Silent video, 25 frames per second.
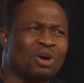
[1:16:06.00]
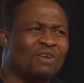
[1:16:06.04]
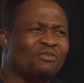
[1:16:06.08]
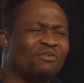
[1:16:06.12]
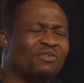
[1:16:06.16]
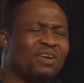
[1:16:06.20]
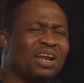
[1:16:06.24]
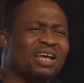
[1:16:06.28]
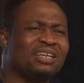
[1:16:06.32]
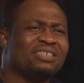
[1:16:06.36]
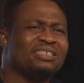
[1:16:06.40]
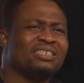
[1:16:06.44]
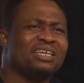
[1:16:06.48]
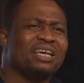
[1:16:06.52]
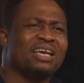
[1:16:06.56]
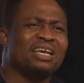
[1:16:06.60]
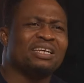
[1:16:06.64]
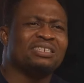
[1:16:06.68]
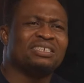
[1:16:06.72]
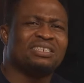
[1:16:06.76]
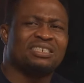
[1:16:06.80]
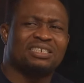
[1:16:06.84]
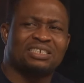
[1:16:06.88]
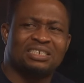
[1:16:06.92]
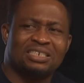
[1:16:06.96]
You have learned
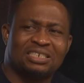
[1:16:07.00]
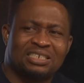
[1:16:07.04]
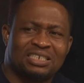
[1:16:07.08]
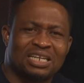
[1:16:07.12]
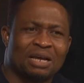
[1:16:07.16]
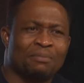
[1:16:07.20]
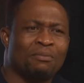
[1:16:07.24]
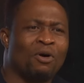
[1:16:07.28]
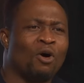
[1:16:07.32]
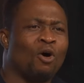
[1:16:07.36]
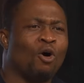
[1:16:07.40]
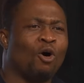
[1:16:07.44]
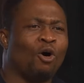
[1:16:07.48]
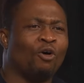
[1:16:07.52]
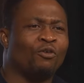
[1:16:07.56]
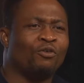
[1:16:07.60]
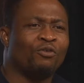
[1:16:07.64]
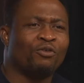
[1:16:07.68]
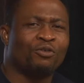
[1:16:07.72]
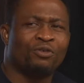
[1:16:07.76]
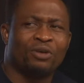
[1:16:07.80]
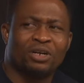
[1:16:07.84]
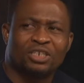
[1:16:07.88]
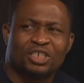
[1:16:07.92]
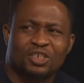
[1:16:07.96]
a system
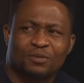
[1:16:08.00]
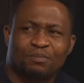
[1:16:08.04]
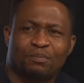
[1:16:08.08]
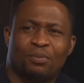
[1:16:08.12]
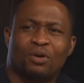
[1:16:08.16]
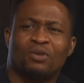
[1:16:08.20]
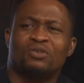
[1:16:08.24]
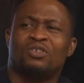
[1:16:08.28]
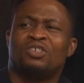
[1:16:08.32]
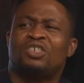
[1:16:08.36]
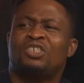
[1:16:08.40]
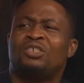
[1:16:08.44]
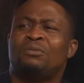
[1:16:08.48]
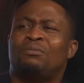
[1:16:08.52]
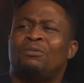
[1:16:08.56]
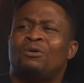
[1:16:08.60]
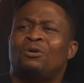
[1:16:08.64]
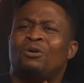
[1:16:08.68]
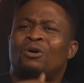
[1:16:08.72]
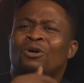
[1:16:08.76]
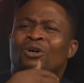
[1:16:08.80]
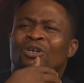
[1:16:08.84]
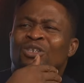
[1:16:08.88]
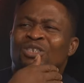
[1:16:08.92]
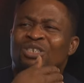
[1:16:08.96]
of
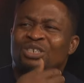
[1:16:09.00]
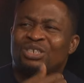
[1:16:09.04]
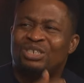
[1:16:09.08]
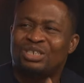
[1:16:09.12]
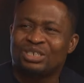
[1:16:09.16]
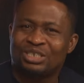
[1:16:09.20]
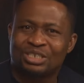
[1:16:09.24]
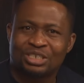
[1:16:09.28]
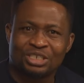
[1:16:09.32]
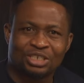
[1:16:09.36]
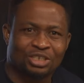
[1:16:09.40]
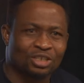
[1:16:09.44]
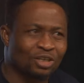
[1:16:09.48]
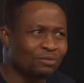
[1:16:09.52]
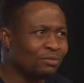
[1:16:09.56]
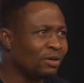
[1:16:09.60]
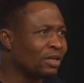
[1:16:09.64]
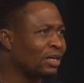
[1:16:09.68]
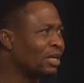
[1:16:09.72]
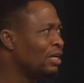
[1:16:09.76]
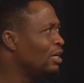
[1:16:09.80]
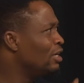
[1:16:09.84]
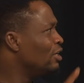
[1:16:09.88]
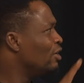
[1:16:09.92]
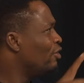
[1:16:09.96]
responsible decision
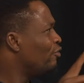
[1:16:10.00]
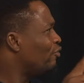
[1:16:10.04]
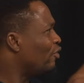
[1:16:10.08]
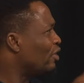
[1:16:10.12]
making.